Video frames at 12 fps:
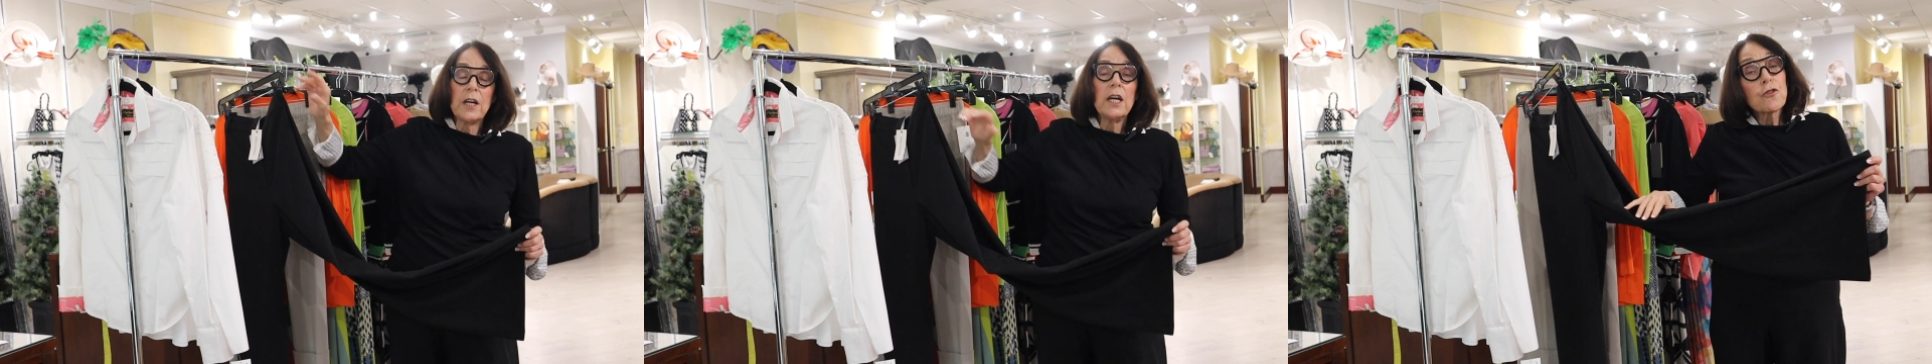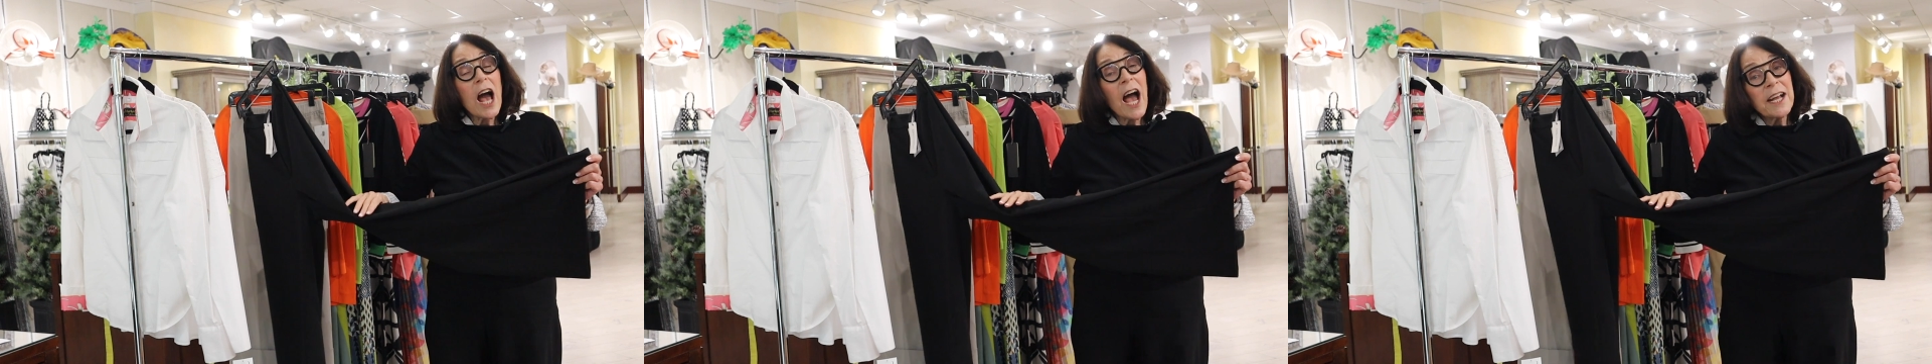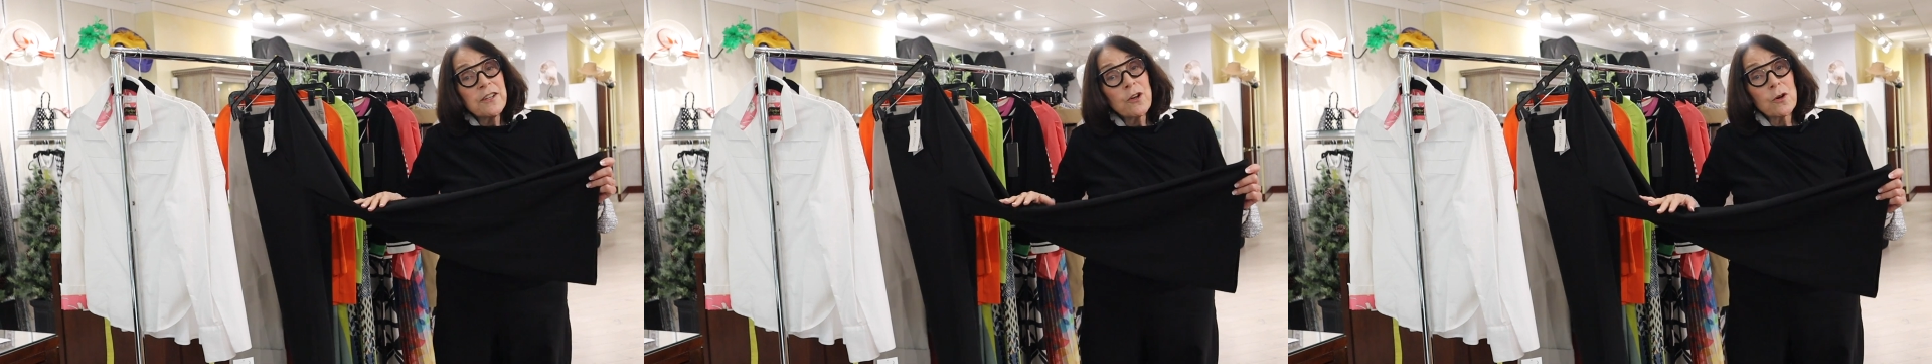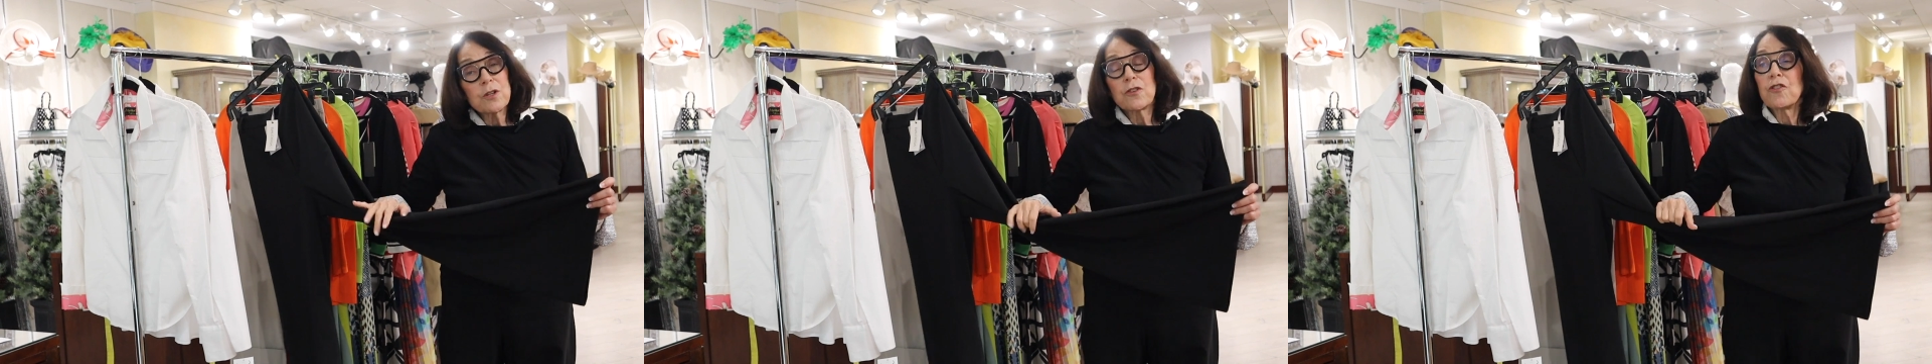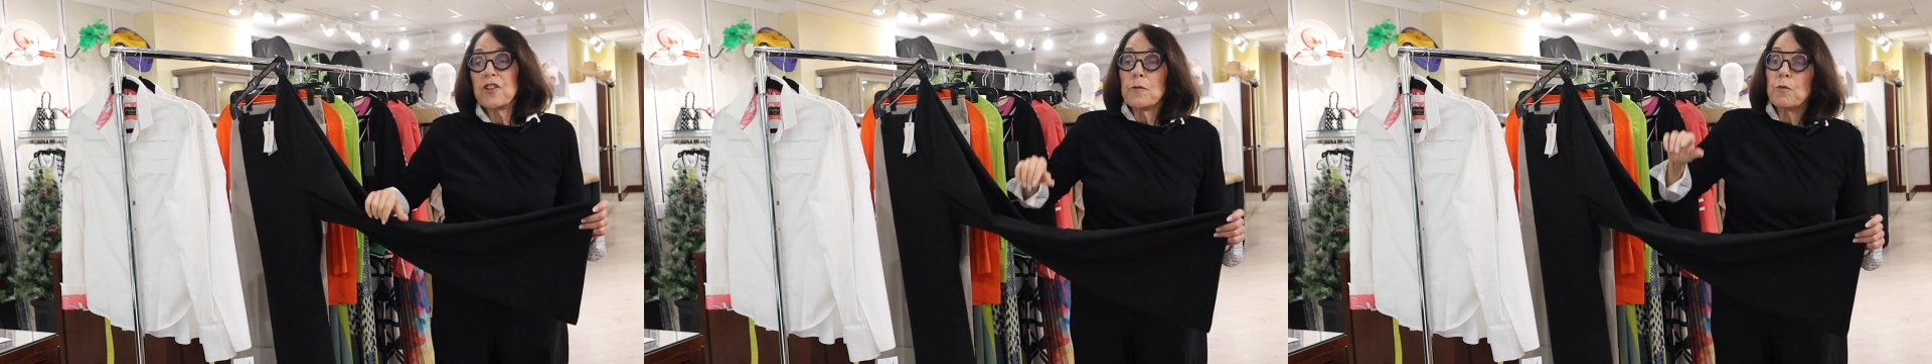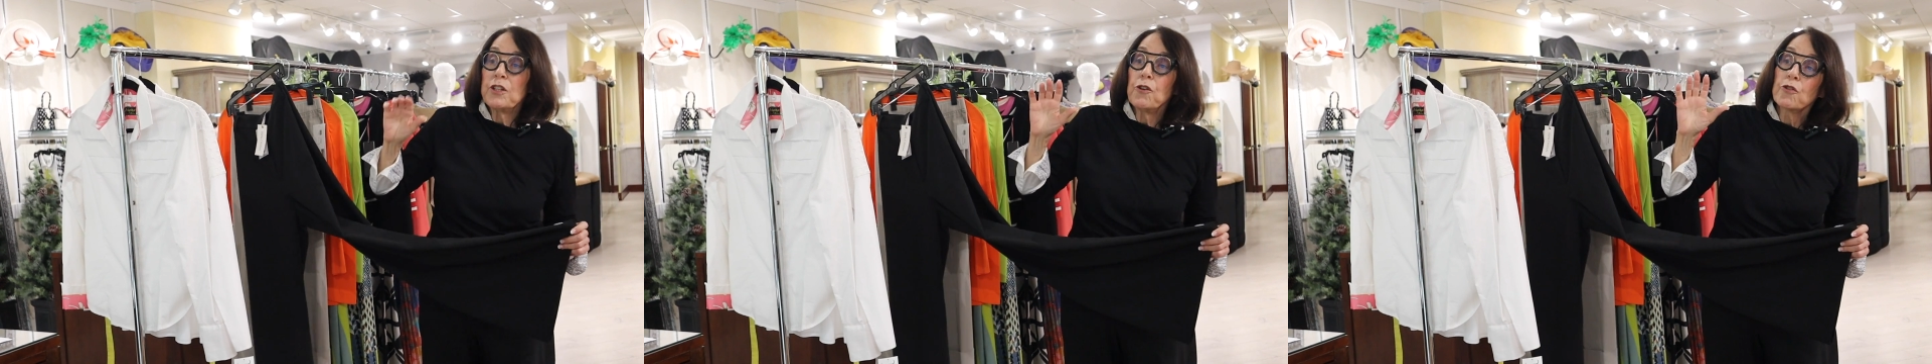So I noticed that
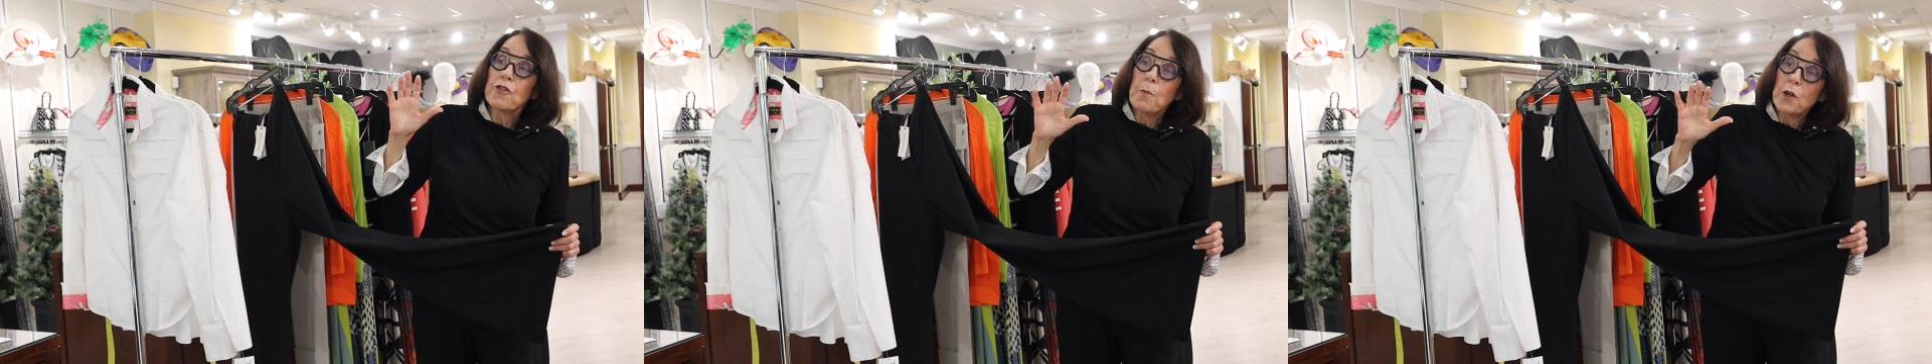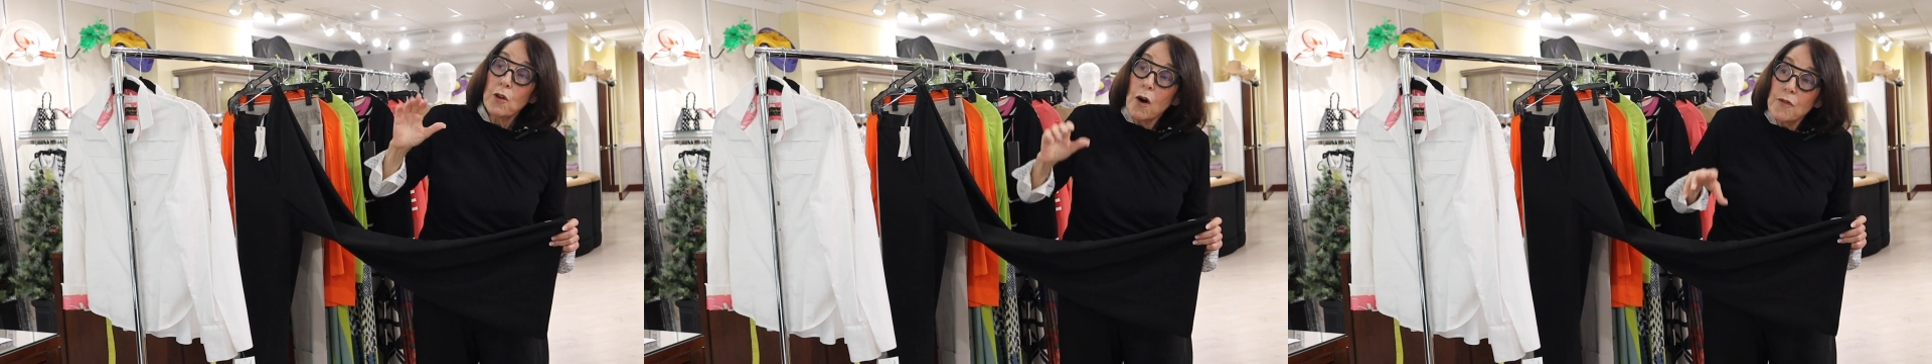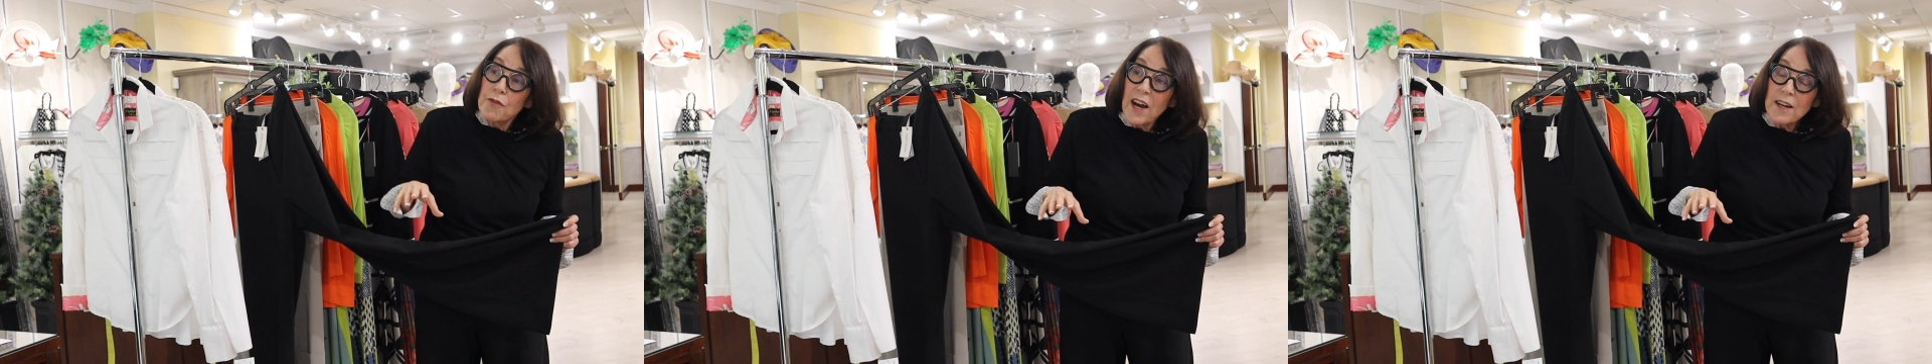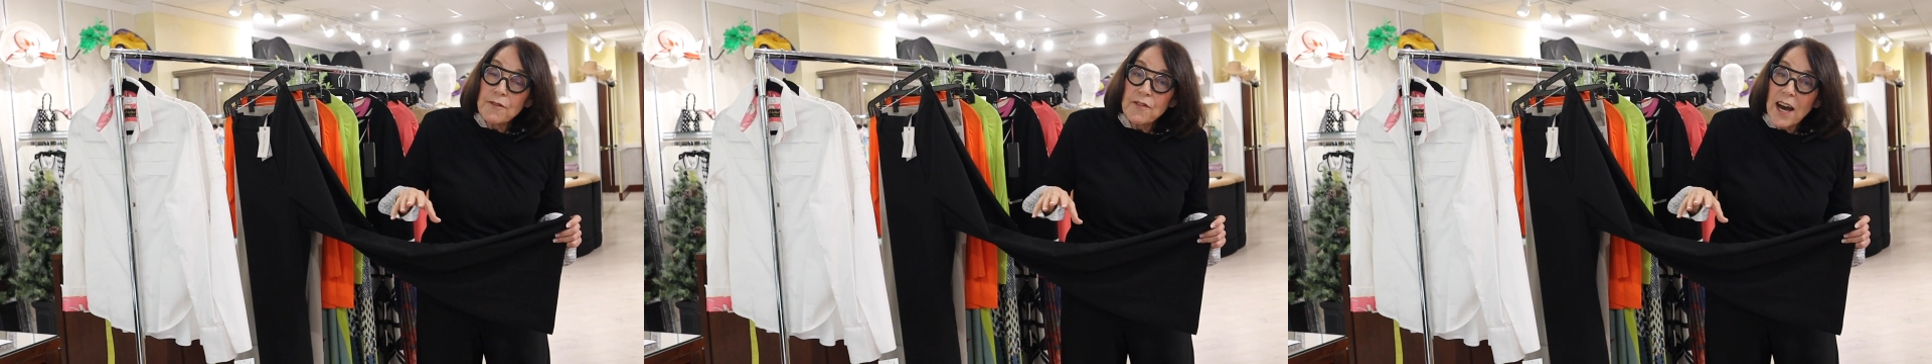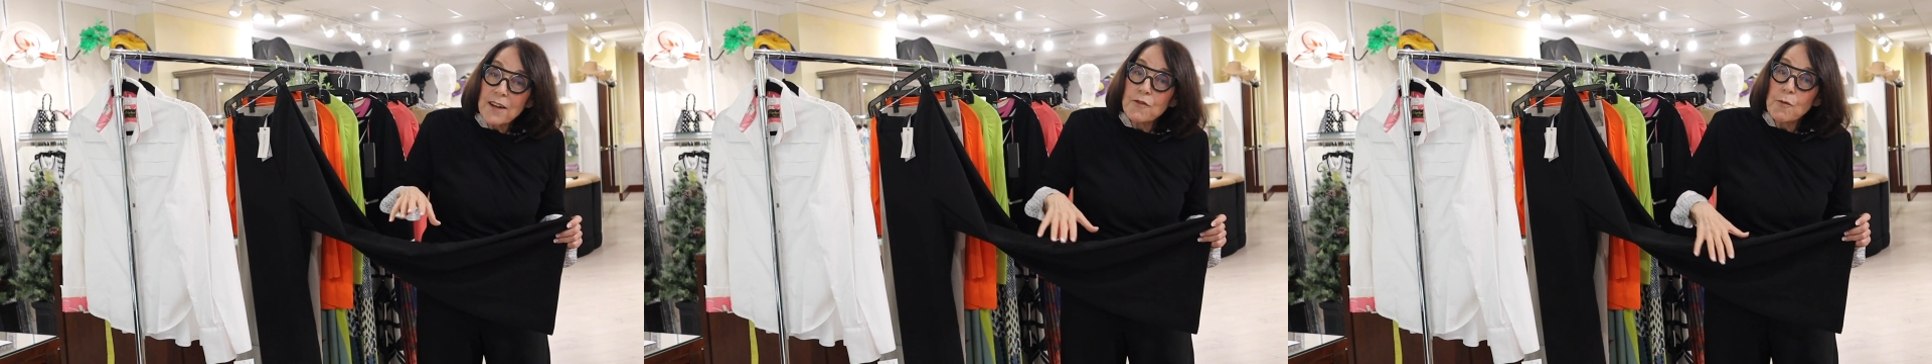when you're below 5'5",